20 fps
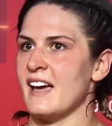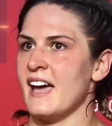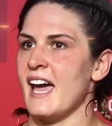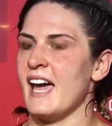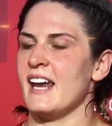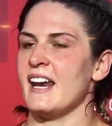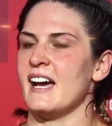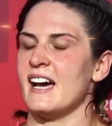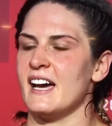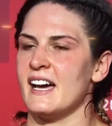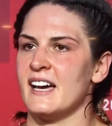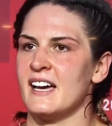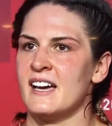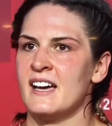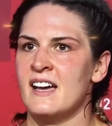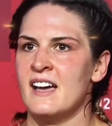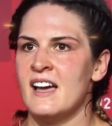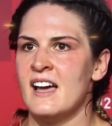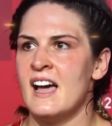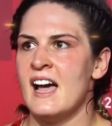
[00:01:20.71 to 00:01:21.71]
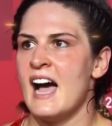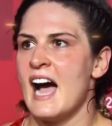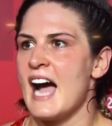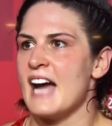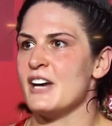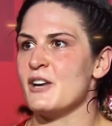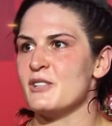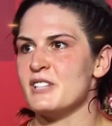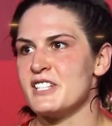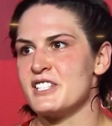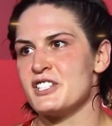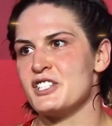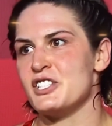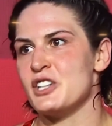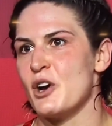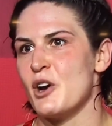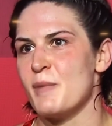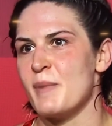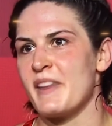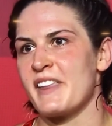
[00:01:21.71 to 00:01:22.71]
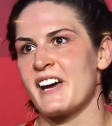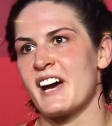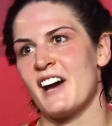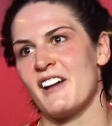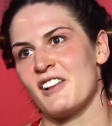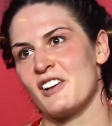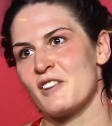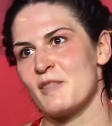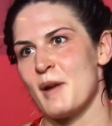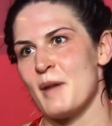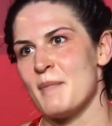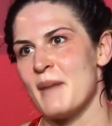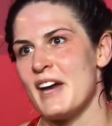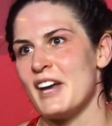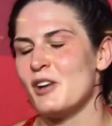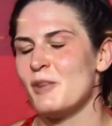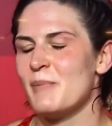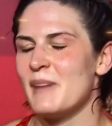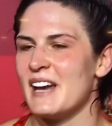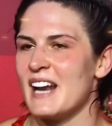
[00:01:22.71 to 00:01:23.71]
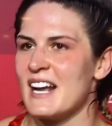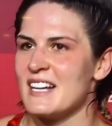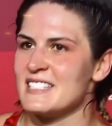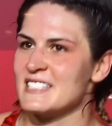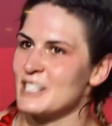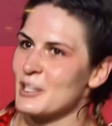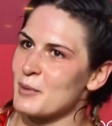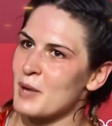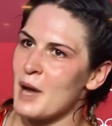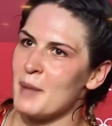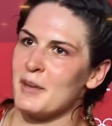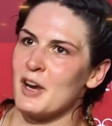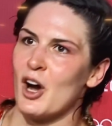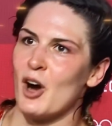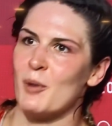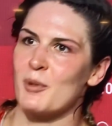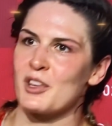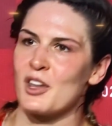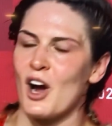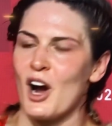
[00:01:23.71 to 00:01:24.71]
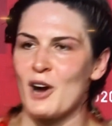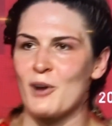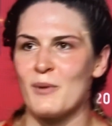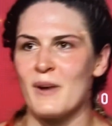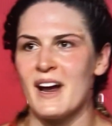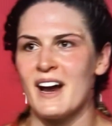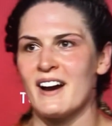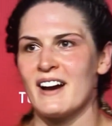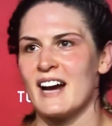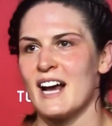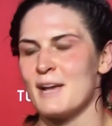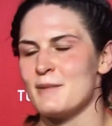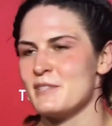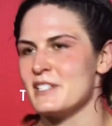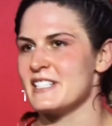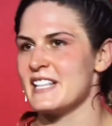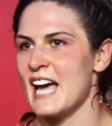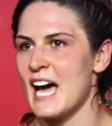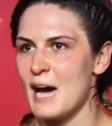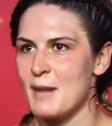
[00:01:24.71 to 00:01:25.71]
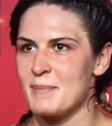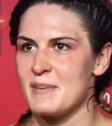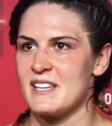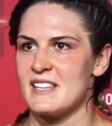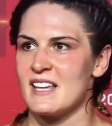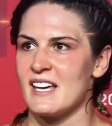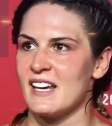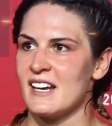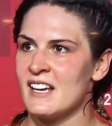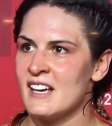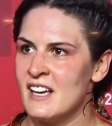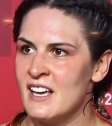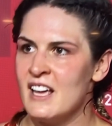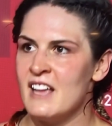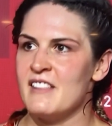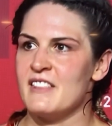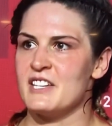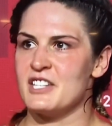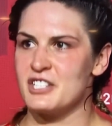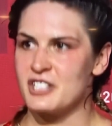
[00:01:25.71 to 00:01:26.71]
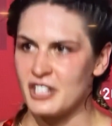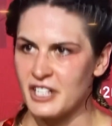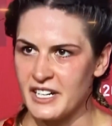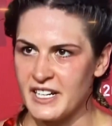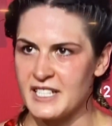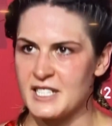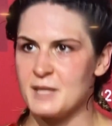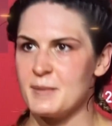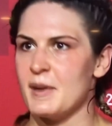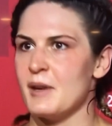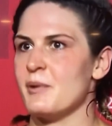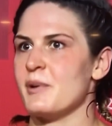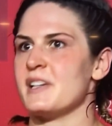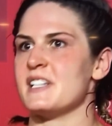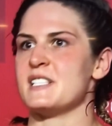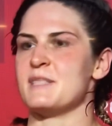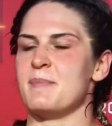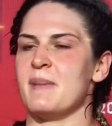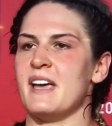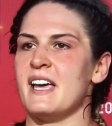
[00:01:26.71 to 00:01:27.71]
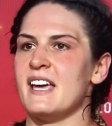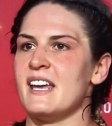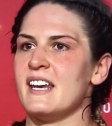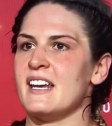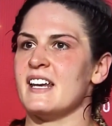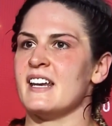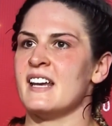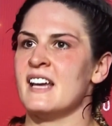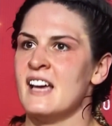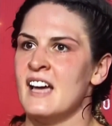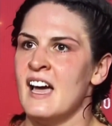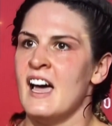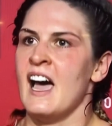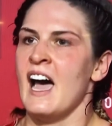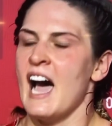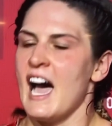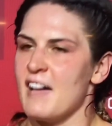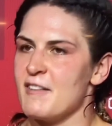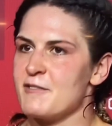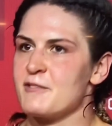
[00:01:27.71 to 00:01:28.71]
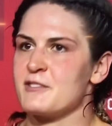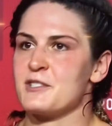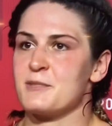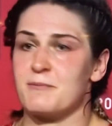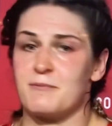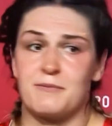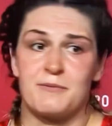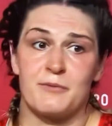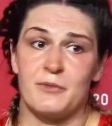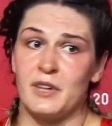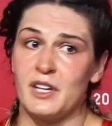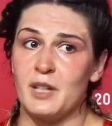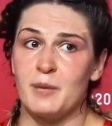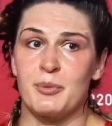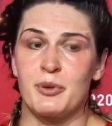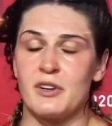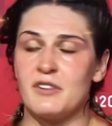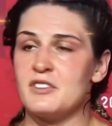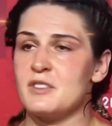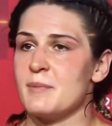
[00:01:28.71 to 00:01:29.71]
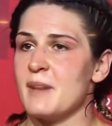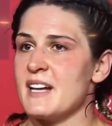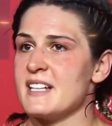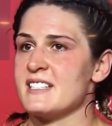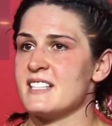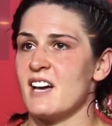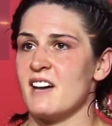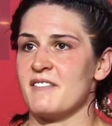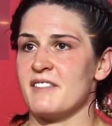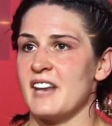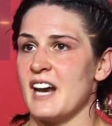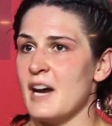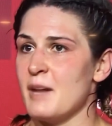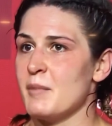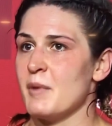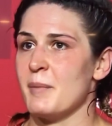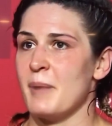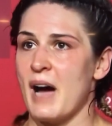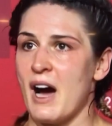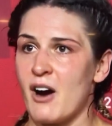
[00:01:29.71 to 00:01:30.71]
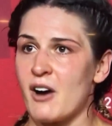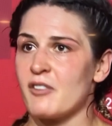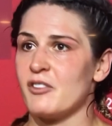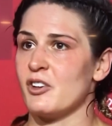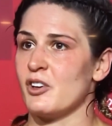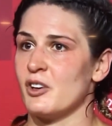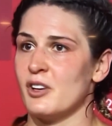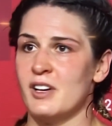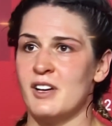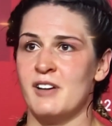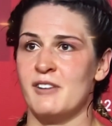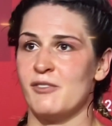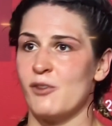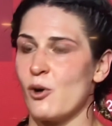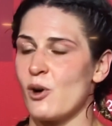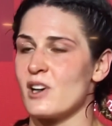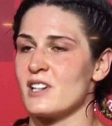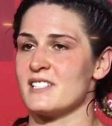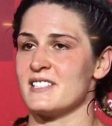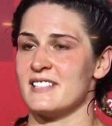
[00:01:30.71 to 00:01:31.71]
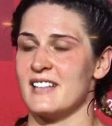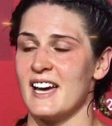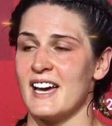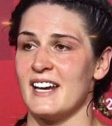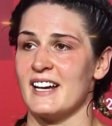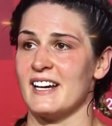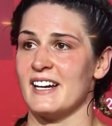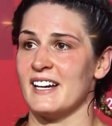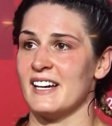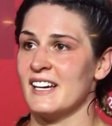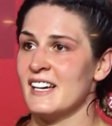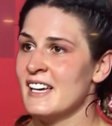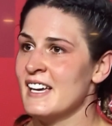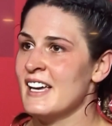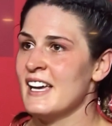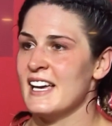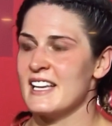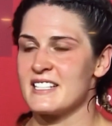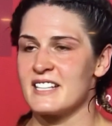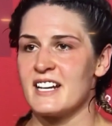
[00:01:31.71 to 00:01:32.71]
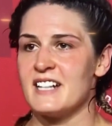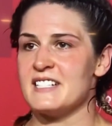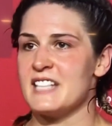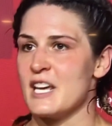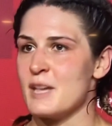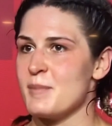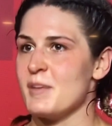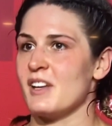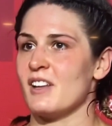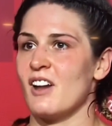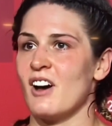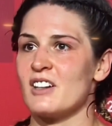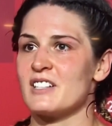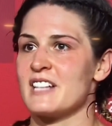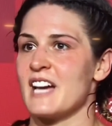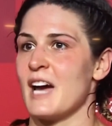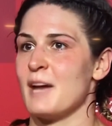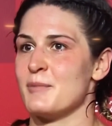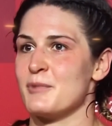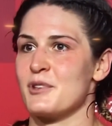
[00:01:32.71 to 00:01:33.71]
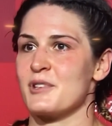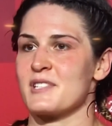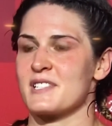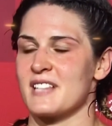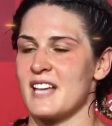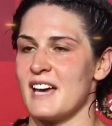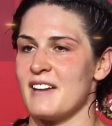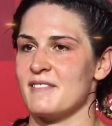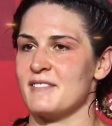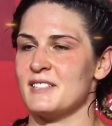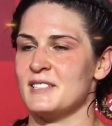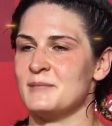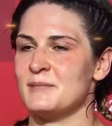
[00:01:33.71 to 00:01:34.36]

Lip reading: And I know it doesn't show it by the color of my medal, but I still am coming home with hardware, and I'm just happy that this journey has been what it's been. And I've really proved to myself that I'm a powerful force that is going to take me a long time through this life.